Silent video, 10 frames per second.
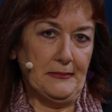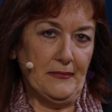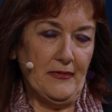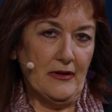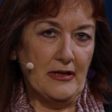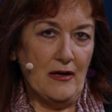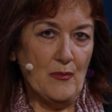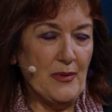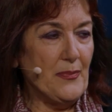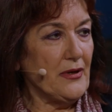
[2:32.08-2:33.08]
We are now
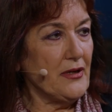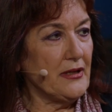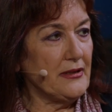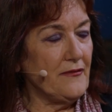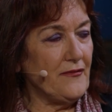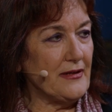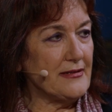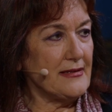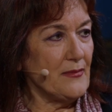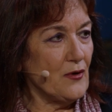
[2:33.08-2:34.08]
preparing
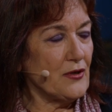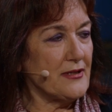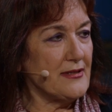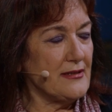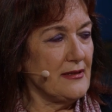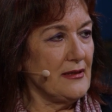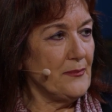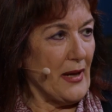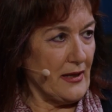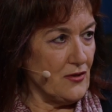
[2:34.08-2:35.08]
defense democracy
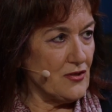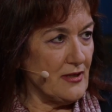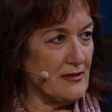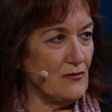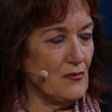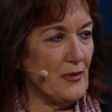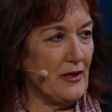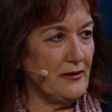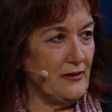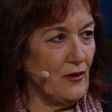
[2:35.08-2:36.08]
package, as you
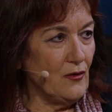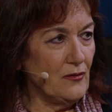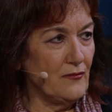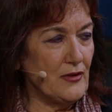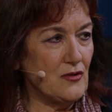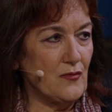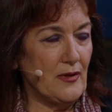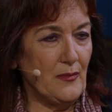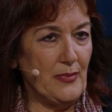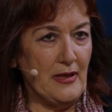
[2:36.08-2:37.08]
might know, which
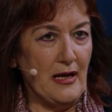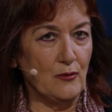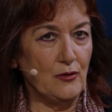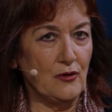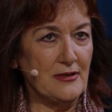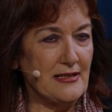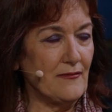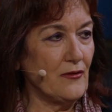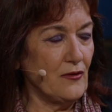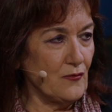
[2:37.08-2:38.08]
will be out on
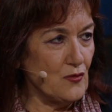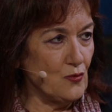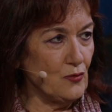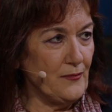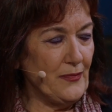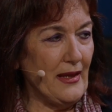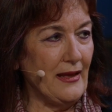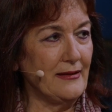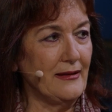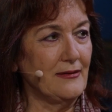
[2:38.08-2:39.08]
7th of June.
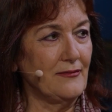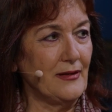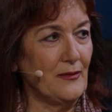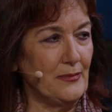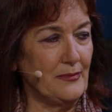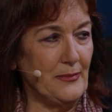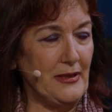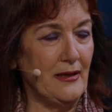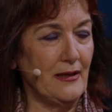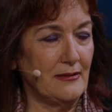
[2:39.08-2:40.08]
And it will,
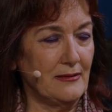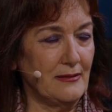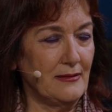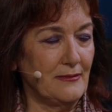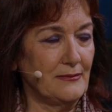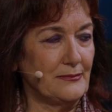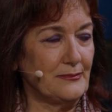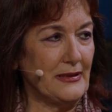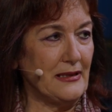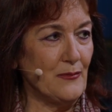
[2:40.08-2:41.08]
me and
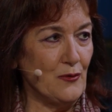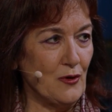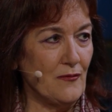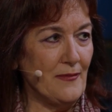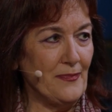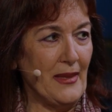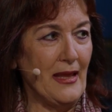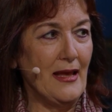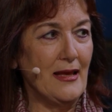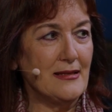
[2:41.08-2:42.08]
Madam Jourova,
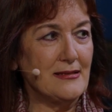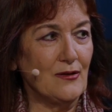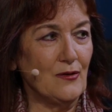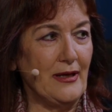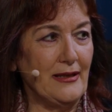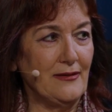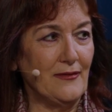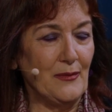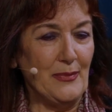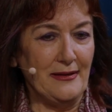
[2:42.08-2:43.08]
so it
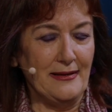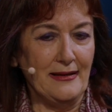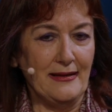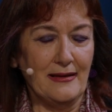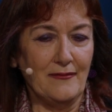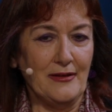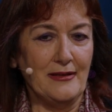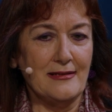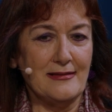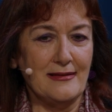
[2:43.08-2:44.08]
will be dealing with
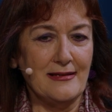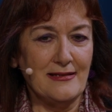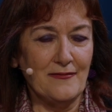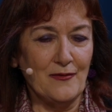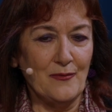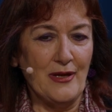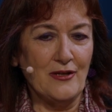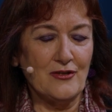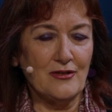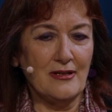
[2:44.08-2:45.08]
this
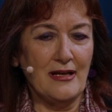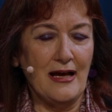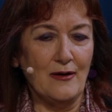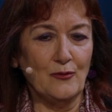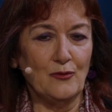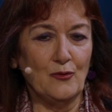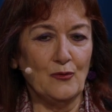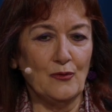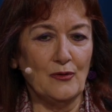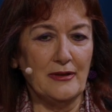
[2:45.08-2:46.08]
disinformation, how
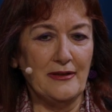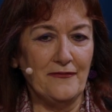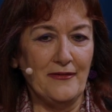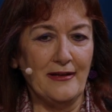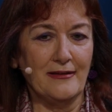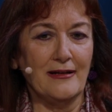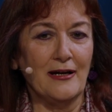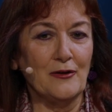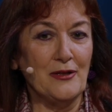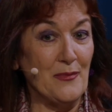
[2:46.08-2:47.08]
to defend
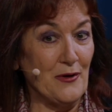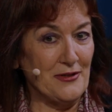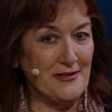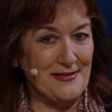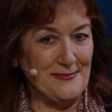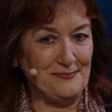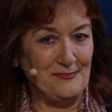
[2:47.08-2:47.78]
our democracy.